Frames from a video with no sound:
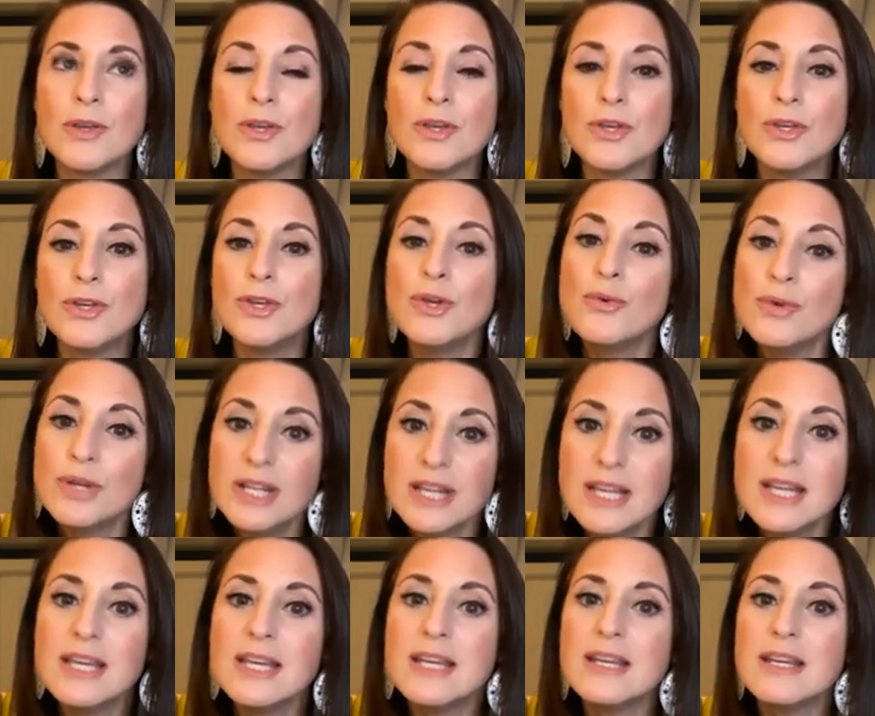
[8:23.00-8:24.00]
you
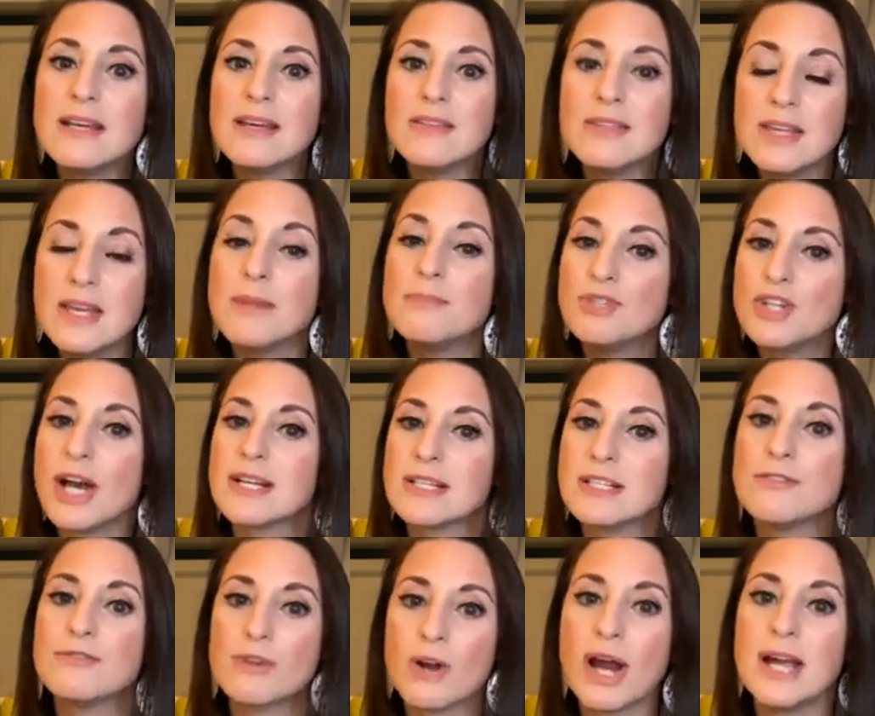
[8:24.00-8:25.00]
need the
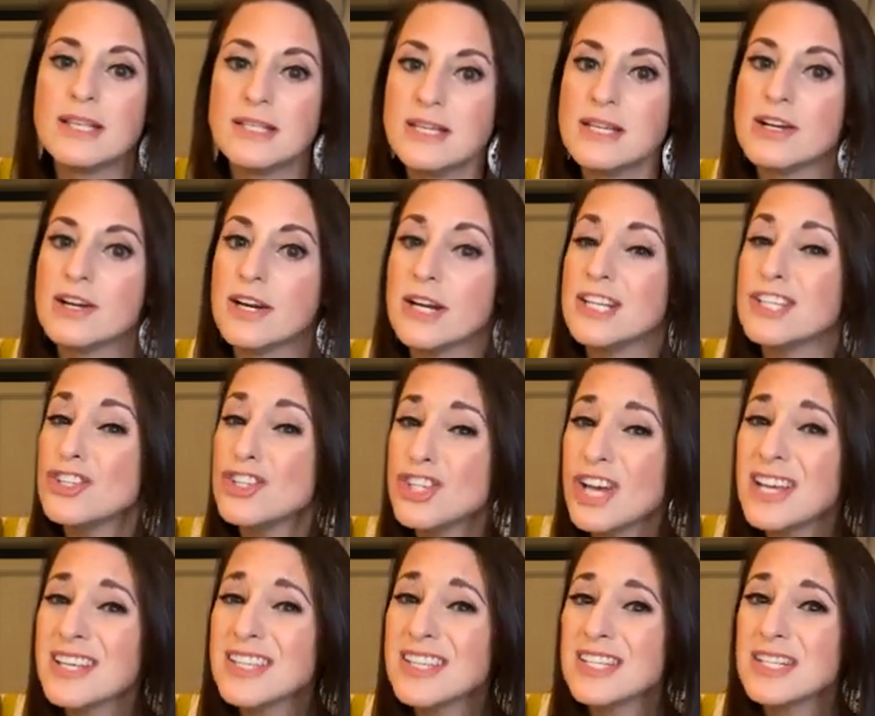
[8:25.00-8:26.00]
objective criteria
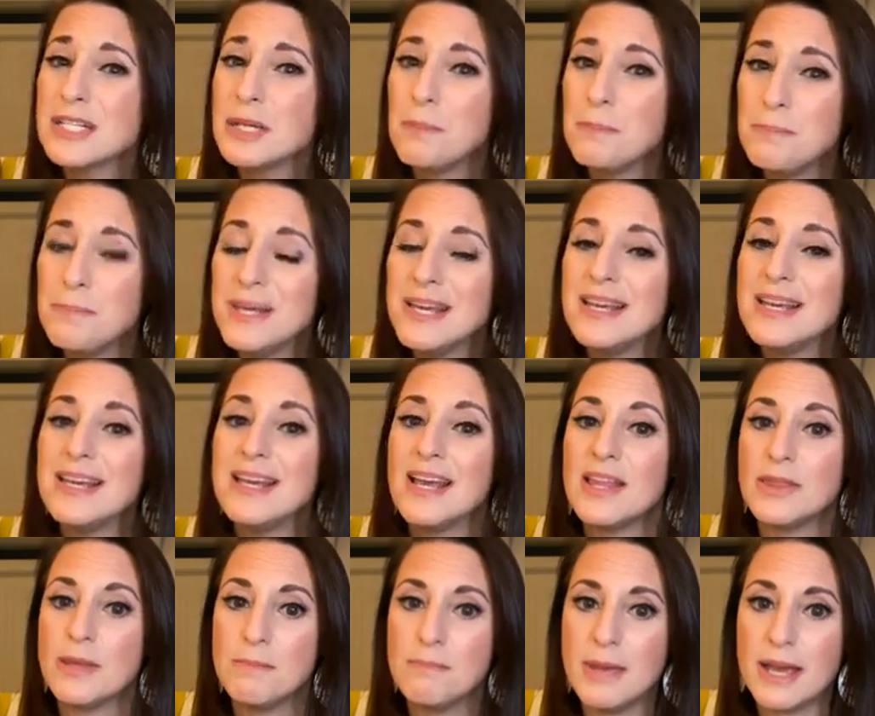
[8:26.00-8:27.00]
just to be in
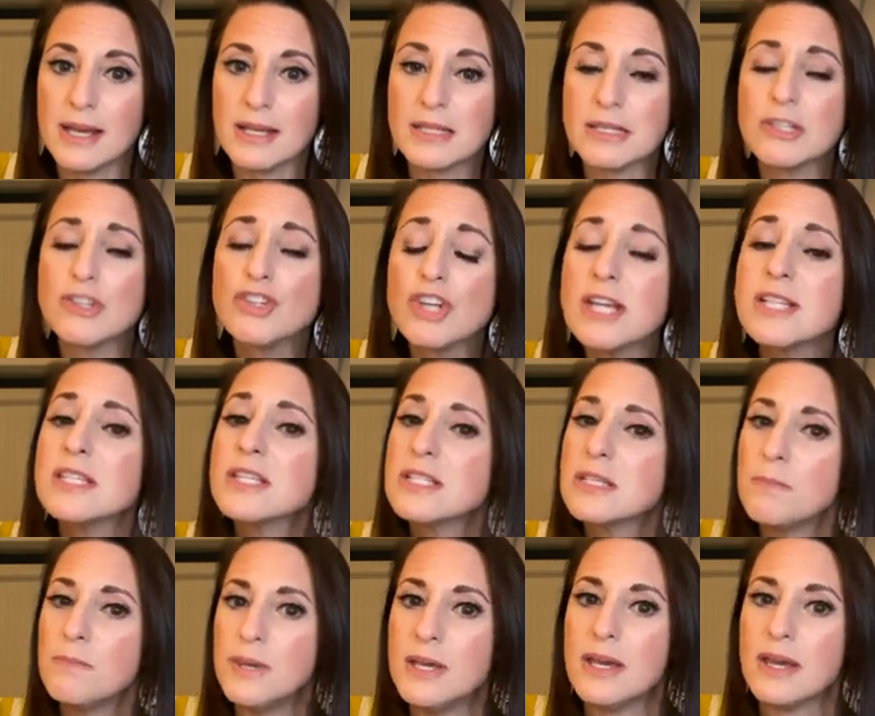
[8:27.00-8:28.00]
the mix, just to
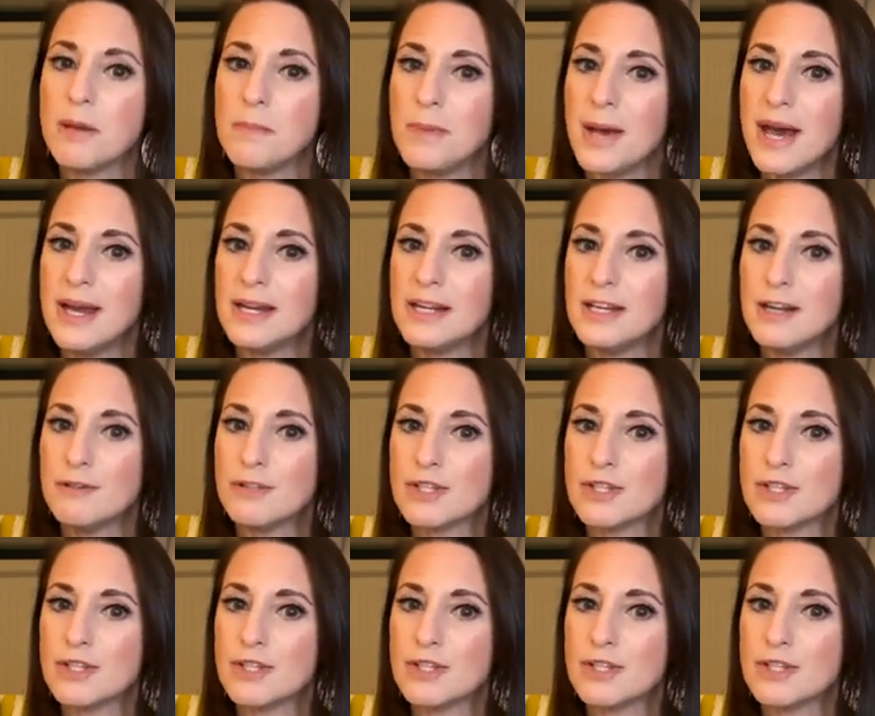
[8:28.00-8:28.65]
be competitive.